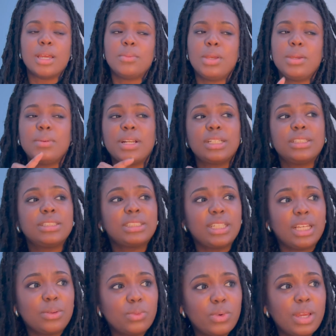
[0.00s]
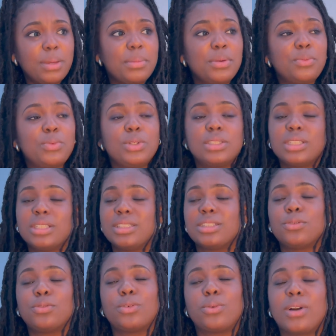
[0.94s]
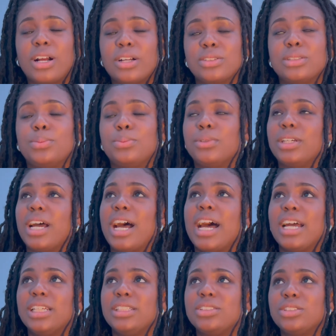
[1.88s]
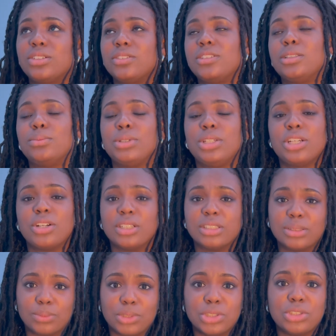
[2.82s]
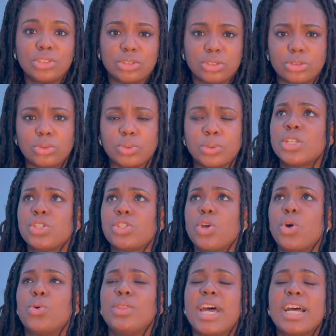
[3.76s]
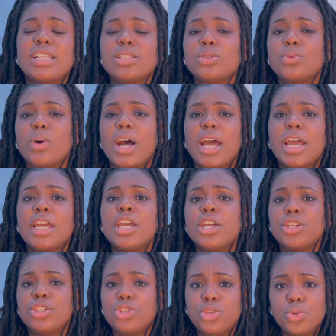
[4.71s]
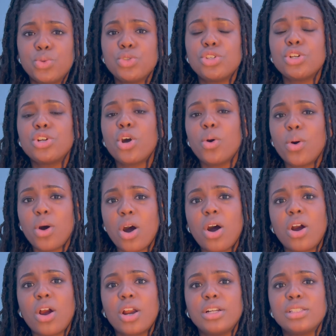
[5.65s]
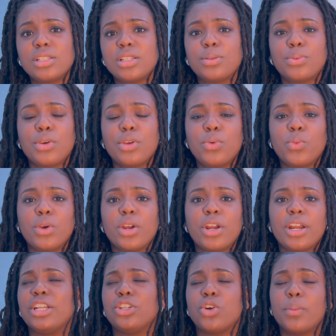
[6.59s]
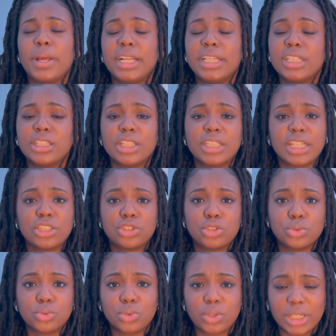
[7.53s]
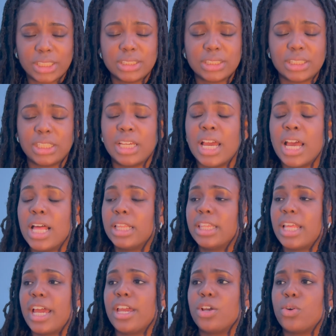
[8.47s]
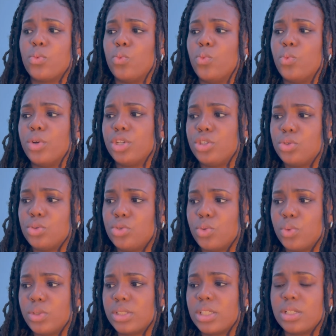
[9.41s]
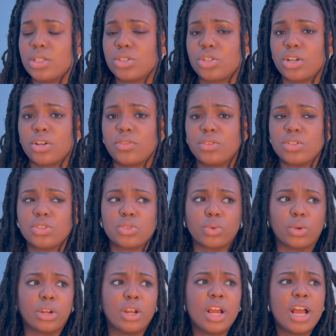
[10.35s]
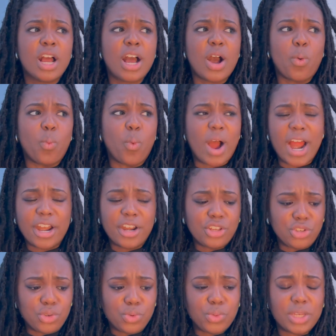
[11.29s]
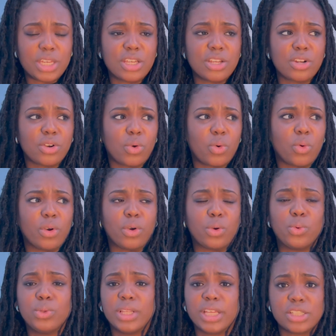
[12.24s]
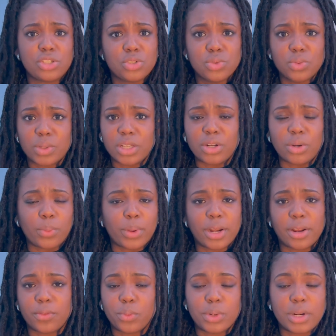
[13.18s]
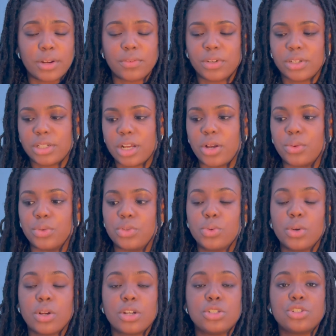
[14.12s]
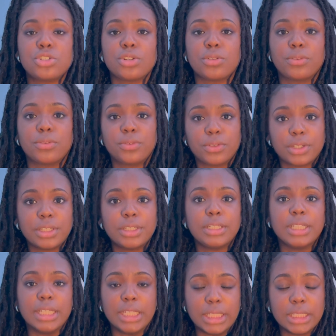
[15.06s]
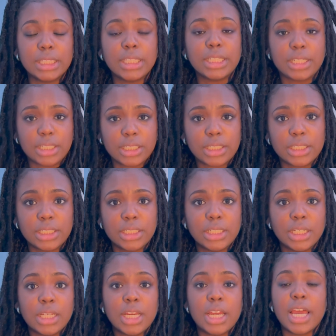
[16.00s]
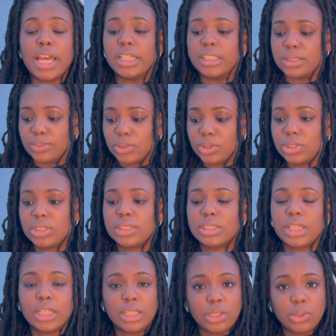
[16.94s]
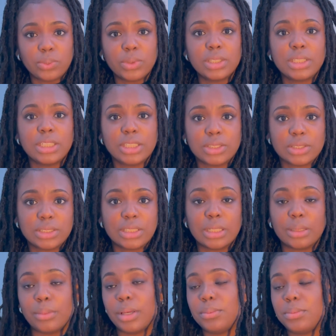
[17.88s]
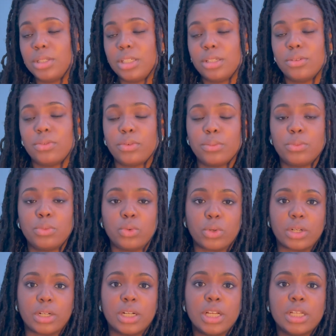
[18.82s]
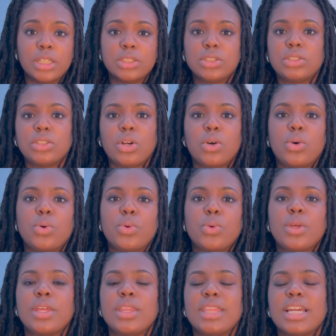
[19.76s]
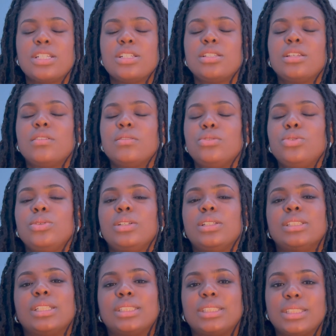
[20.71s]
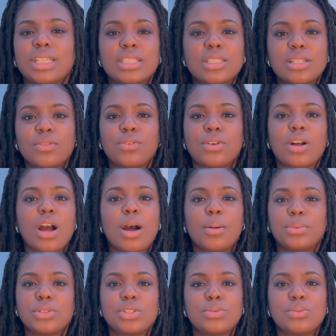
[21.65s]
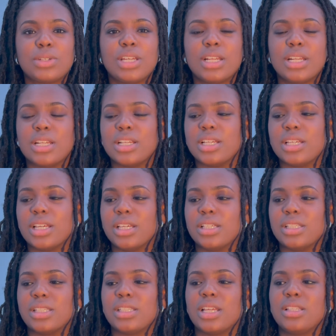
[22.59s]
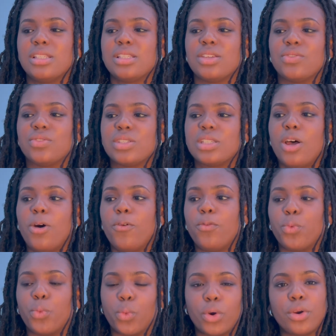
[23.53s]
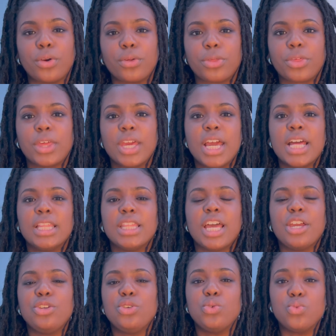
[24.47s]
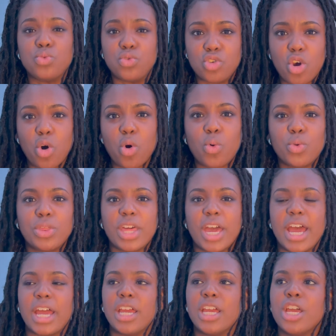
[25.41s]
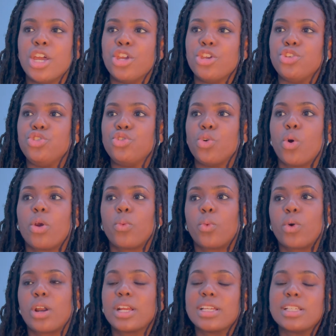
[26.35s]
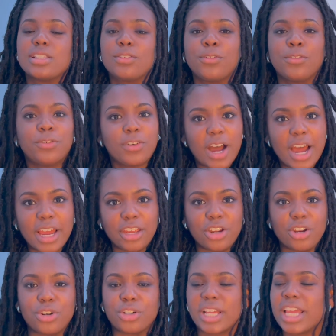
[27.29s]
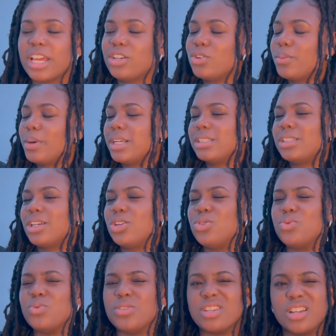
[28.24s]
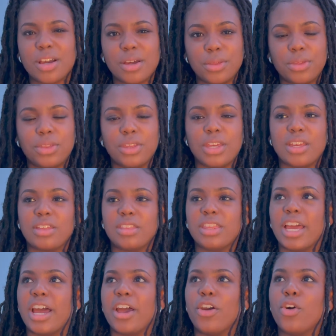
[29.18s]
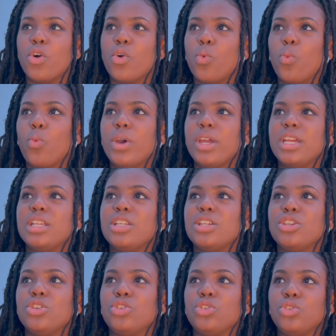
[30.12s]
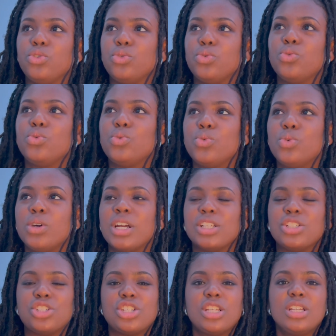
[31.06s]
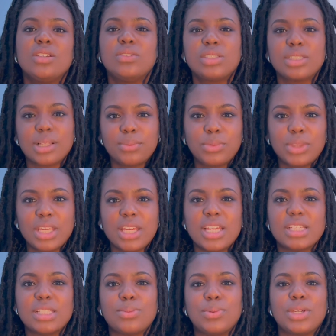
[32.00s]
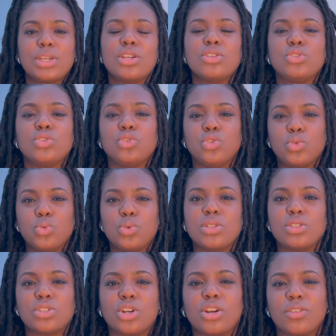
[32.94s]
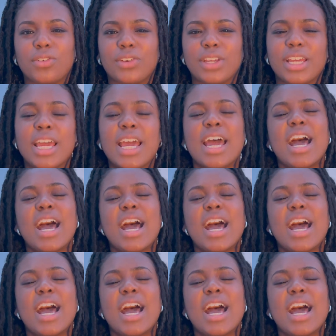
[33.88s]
Maybe not the same way. Maybe we took different routes, but I deserve to be here as much as you. So that's why you should go hard to the point where nobody can look at you crazy. Like, what are you doing to deserve this? Or why are you here? Or who let you in? Or whatever. No, you earned your foot in there as much as anyone else did, maybe even more. So that just gives you a sense of accomplishment and a sense of self-worth, that you know that your work is fire. Can't nobody tell you nothing. That when you achieve something, it's because you deserve it.